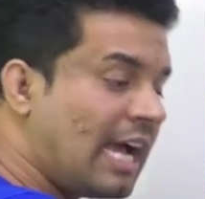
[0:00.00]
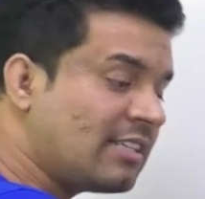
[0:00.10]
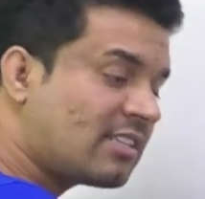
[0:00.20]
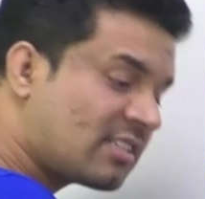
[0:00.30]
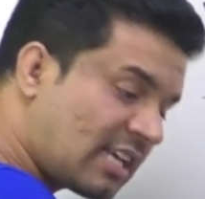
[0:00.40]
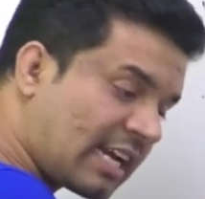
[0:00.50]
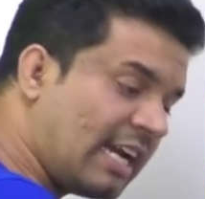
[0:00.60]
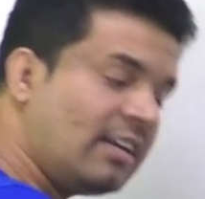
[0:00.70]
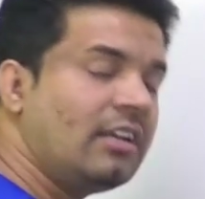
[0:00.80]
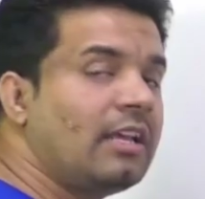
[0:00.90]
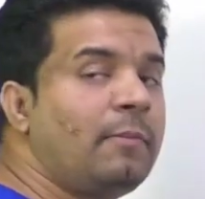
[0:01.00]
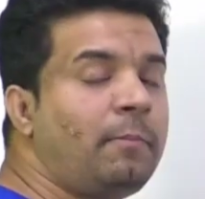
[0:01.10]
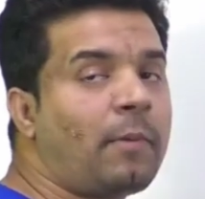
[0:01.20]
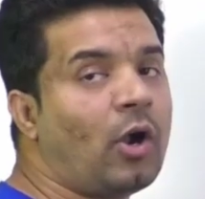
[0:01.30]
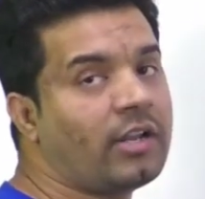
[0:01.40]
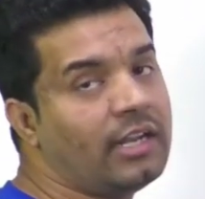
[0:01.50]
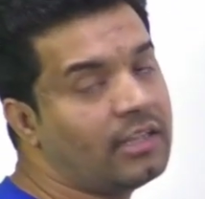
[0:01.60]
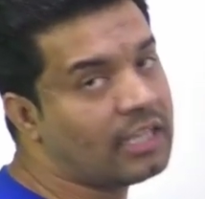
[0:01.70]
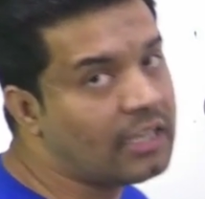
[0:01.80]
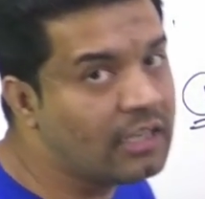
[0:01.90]
And second
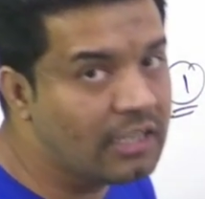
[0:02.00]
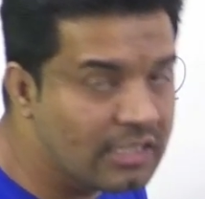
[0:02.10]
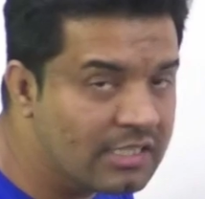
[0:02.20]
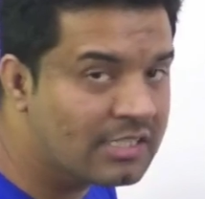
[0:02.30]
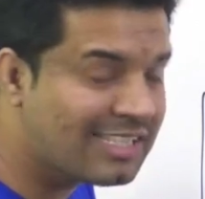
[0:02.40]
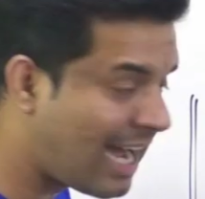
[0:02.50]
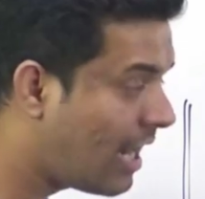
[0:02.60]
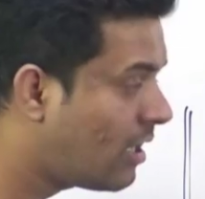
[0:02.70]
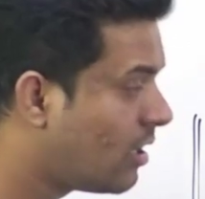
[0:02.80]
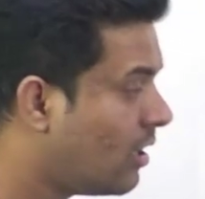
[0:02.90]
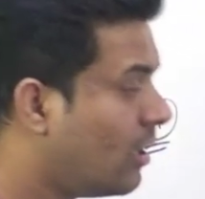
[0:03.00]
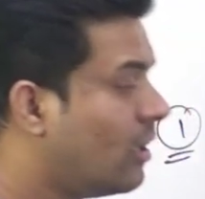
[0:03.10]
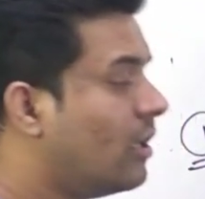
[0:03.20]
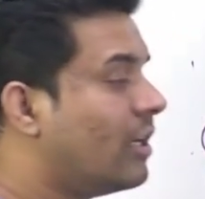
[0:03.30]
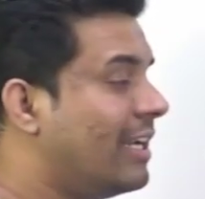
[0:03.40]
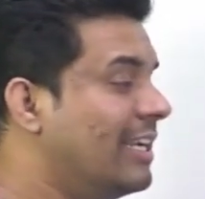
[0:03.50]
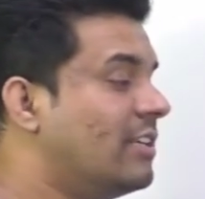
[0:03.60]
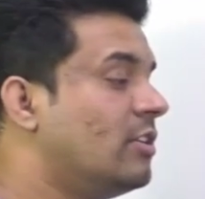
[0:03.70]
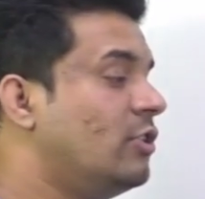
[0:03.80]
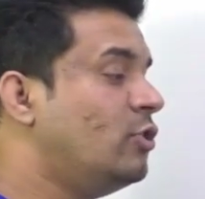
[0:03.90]
important thing is that
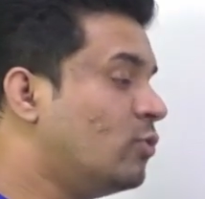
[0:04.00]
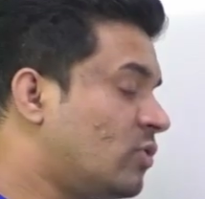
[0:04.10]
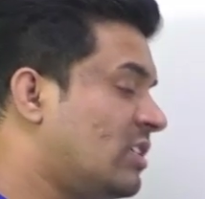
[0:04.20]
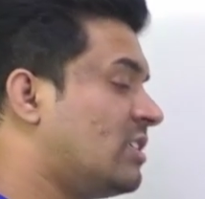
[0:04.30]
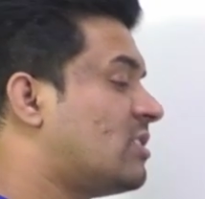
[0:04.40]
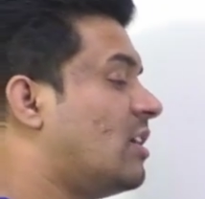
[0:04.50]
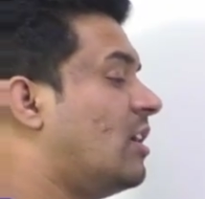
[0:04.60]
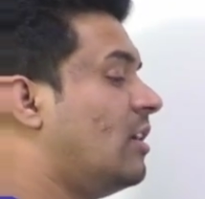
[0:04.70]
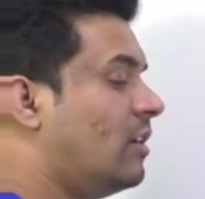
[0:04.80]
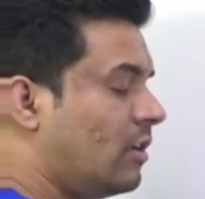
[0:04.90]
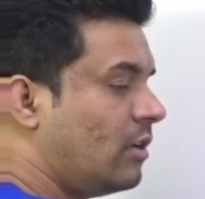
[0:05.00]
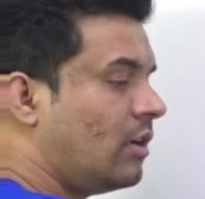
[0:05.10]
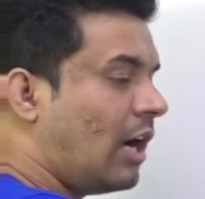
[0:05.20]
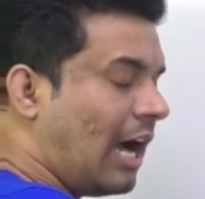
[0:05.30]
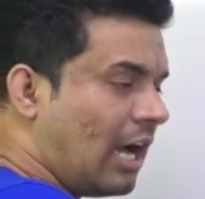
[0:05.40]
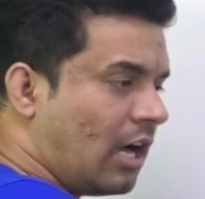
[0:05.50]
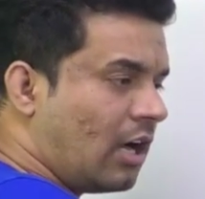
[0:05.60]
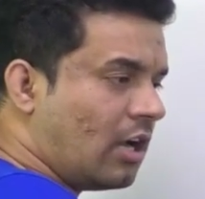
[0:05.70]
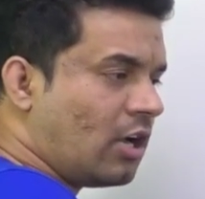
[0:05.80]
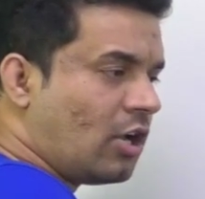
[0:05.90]
it uses the
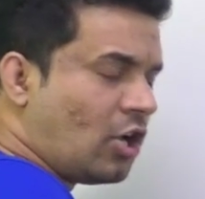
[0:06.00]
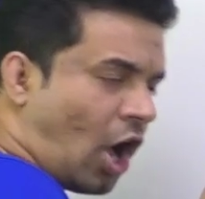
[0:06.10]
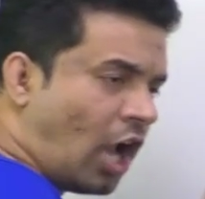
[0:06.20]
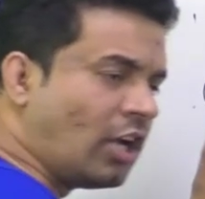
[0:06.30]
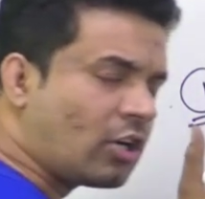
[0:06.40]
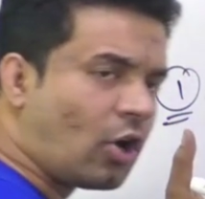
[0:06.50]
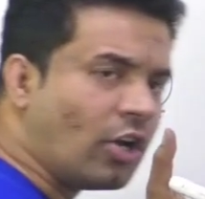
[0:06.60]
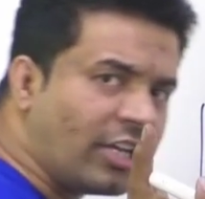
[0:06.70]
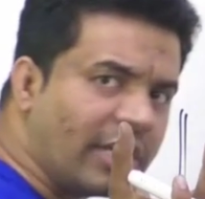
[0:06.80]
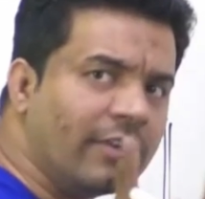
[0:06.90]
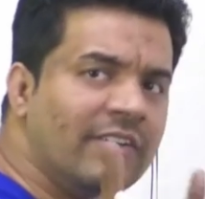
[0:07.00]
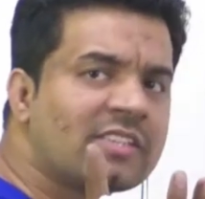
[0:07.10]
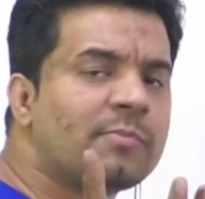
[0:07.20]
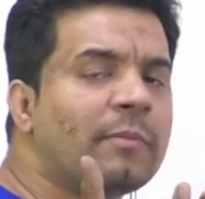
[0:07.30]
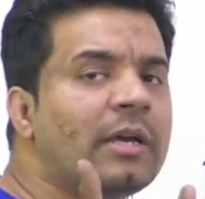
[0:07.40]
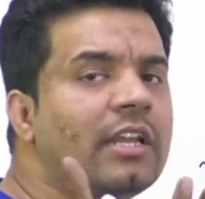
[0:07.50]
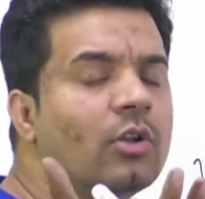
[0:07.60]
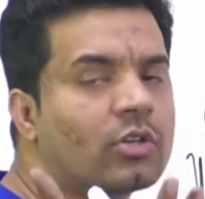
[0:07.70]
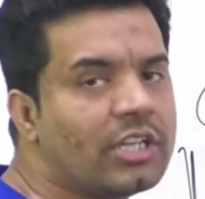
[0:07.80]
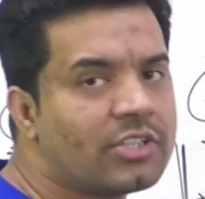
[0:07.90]
non-contiguous
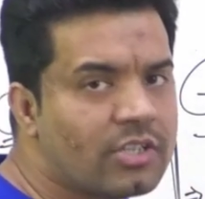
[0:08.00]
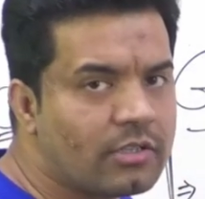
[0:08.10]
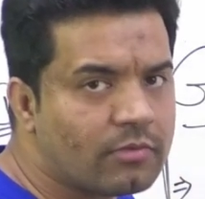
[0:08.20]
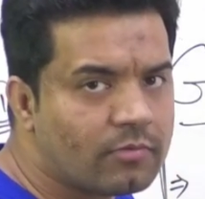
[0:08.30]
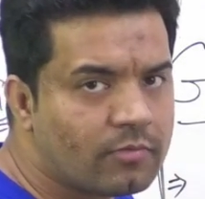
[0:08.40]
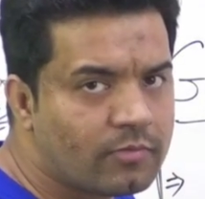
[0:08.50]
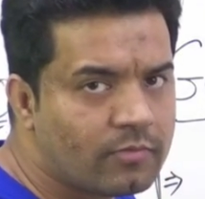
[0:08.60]
memory location.